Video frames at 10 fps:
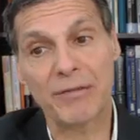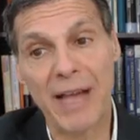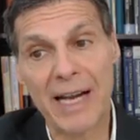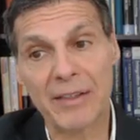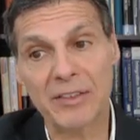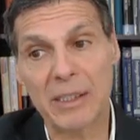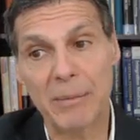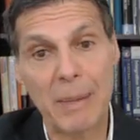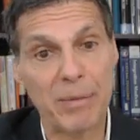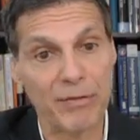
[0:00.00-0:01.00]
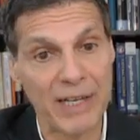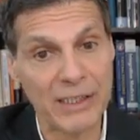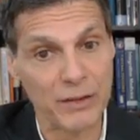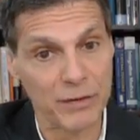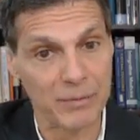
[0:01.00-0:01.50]
factors that may
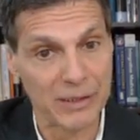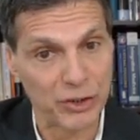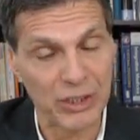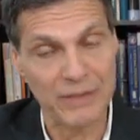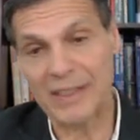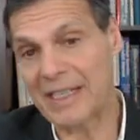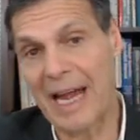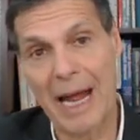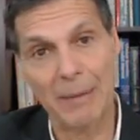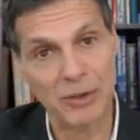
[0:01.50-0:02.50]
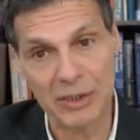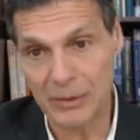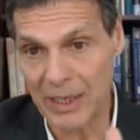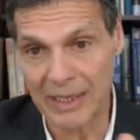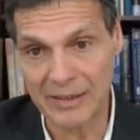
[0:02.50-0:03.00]
prevent you from achieving the
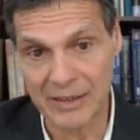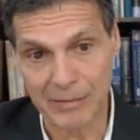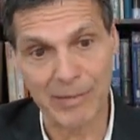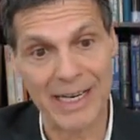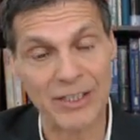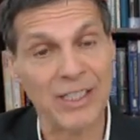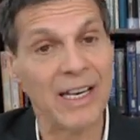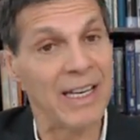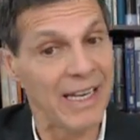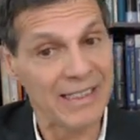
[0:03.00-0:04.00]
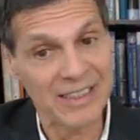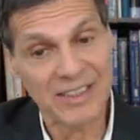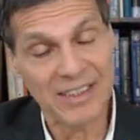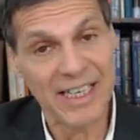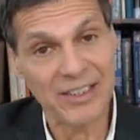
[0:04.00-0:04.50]
absolute ideal range. In
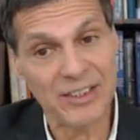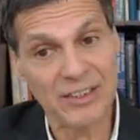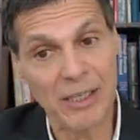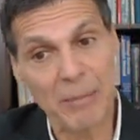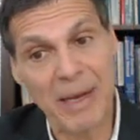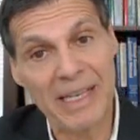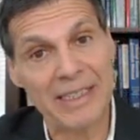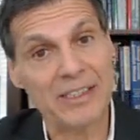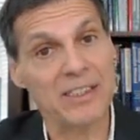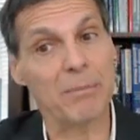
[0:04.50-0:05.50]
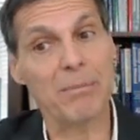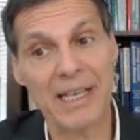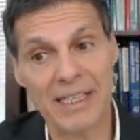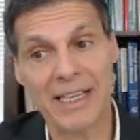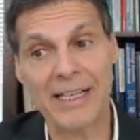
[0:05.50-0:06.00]
these cases, you may need some
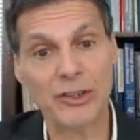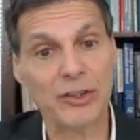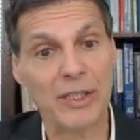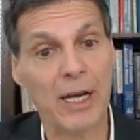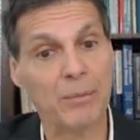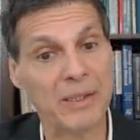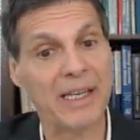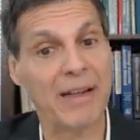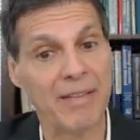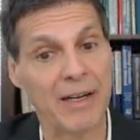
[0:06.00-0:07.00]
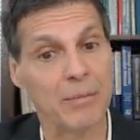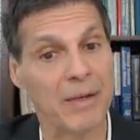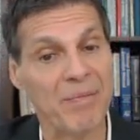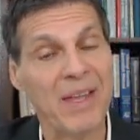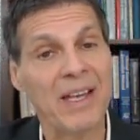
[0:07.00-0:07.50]
medication to help you get there,
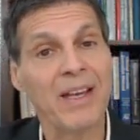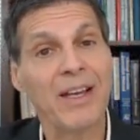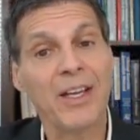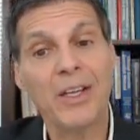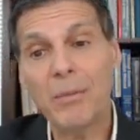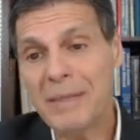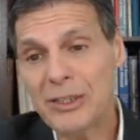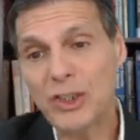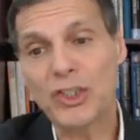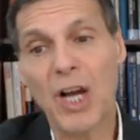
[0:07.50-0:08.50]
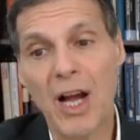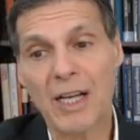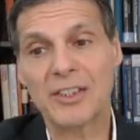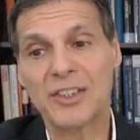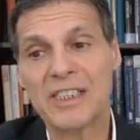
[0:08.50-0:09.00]
but you'll be
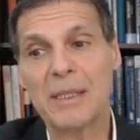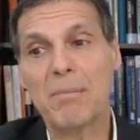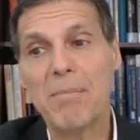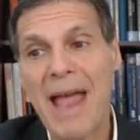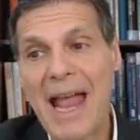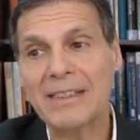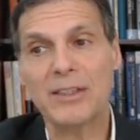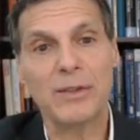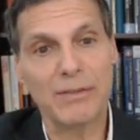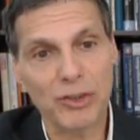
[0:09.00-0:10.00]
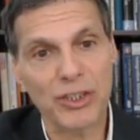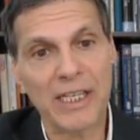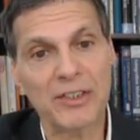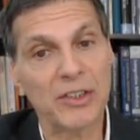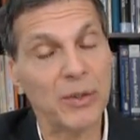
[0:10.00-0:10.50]
shocked to see the magnitude of
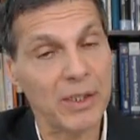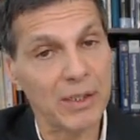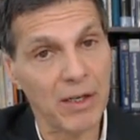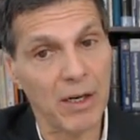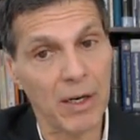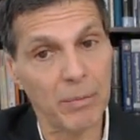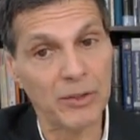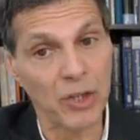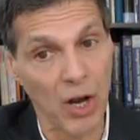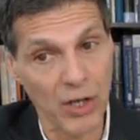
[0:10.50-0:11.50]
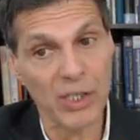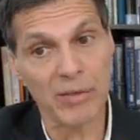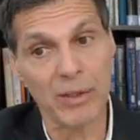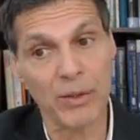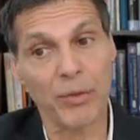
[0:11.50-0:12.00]
change that you can accomplish on
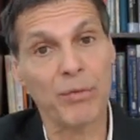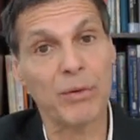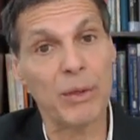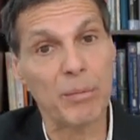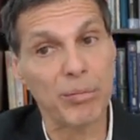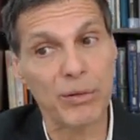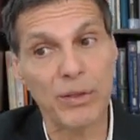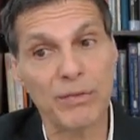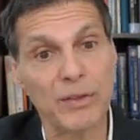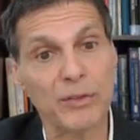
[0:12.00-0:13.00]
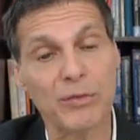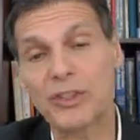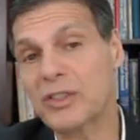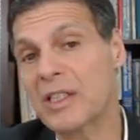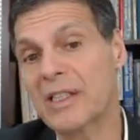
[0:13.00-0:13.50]
your own through improved
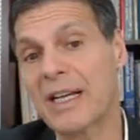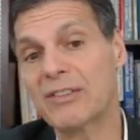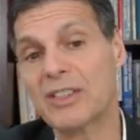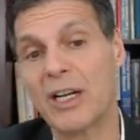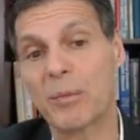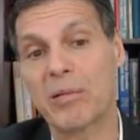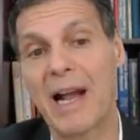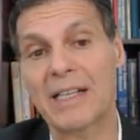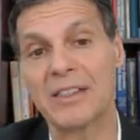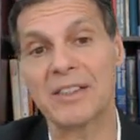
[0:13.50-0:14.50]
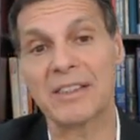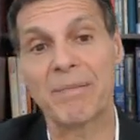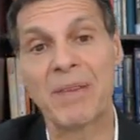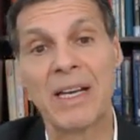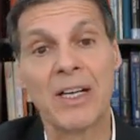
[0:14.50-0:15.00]
nutrition and lifestyle practices.
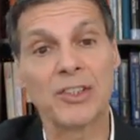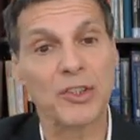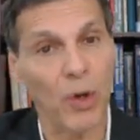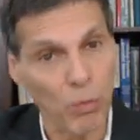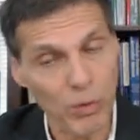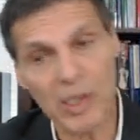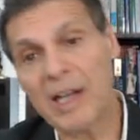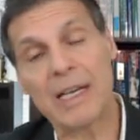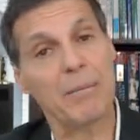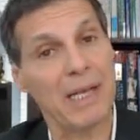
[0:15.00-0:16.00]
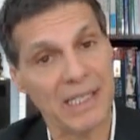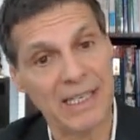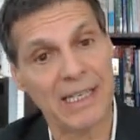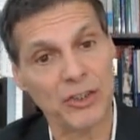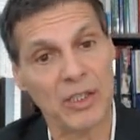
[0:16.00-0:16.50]
So don't rely on
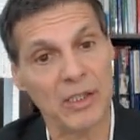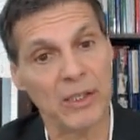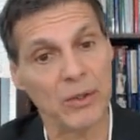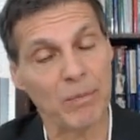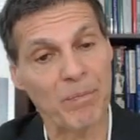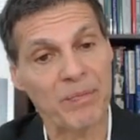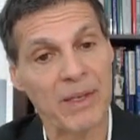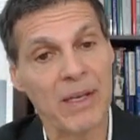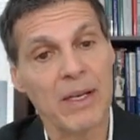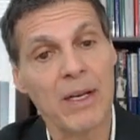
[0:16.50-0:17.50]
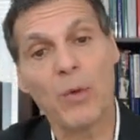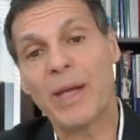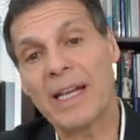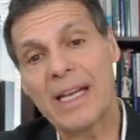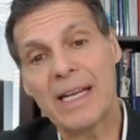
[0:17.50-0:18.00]
medication alone.
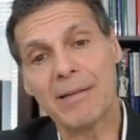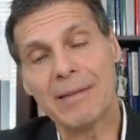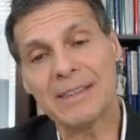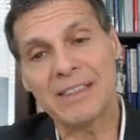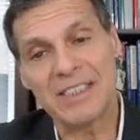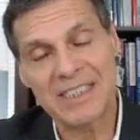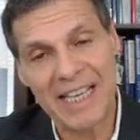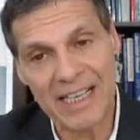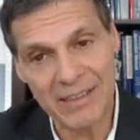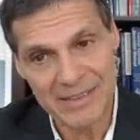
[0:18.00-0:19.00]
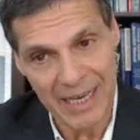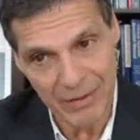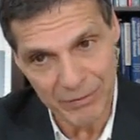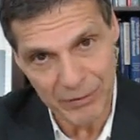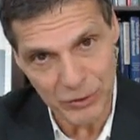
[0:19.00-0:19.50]
Okay, here is a
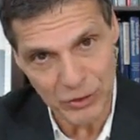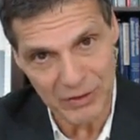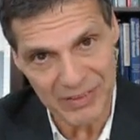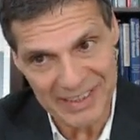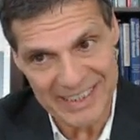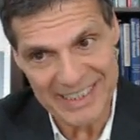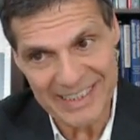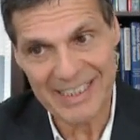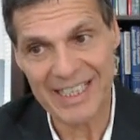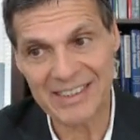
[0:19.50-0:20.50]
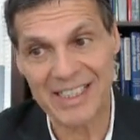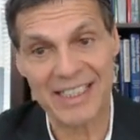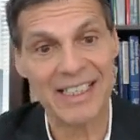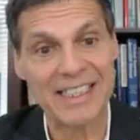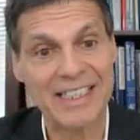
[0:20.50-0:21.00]
scaled-down version of the key tests
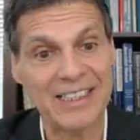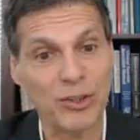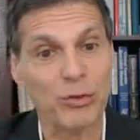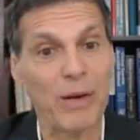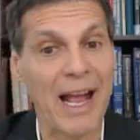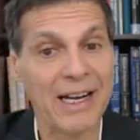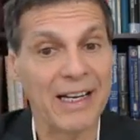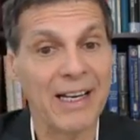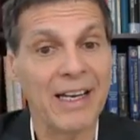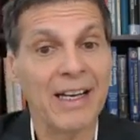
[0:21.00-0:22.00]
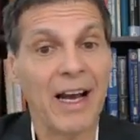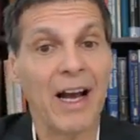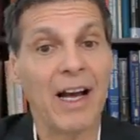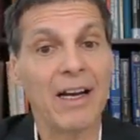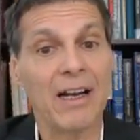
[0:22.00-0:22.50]
I'd like you to track
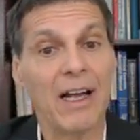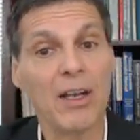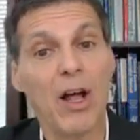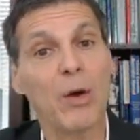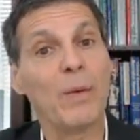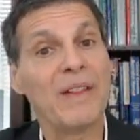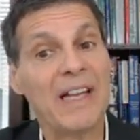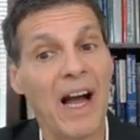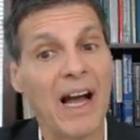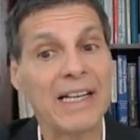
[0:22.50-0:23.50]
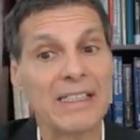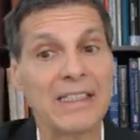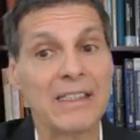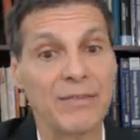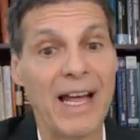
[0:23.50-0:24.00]
along with the
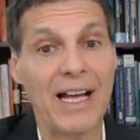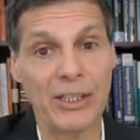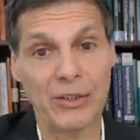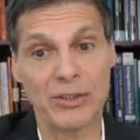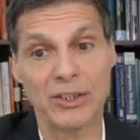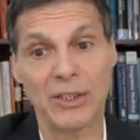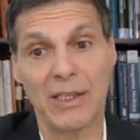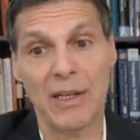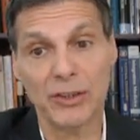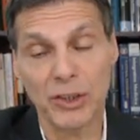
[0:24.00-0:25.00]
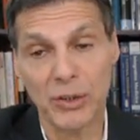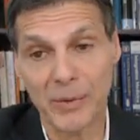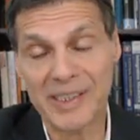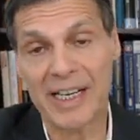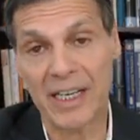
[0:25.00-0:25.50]
ideal values. So I'll show you
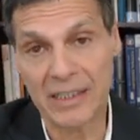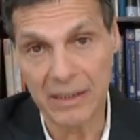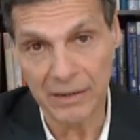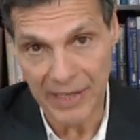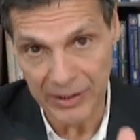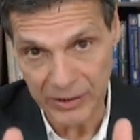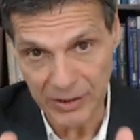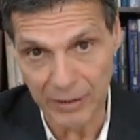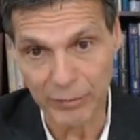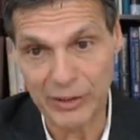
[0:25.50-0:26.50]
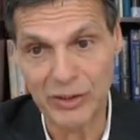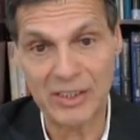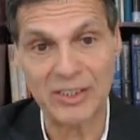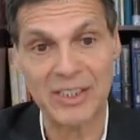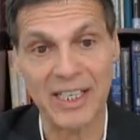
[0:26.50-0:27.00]
what the ideal values are for each of
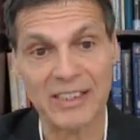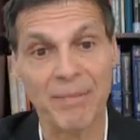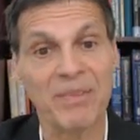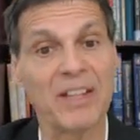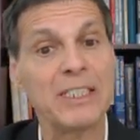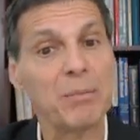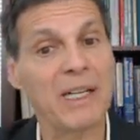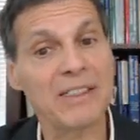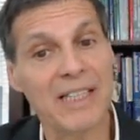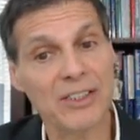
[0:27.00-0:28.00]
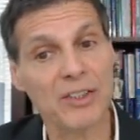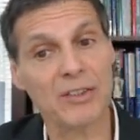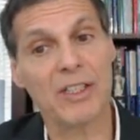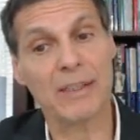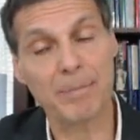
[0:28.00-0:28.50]
these tests. Now these blood tests are
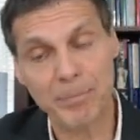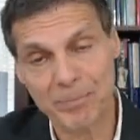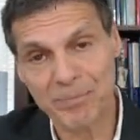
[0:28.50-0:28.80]
done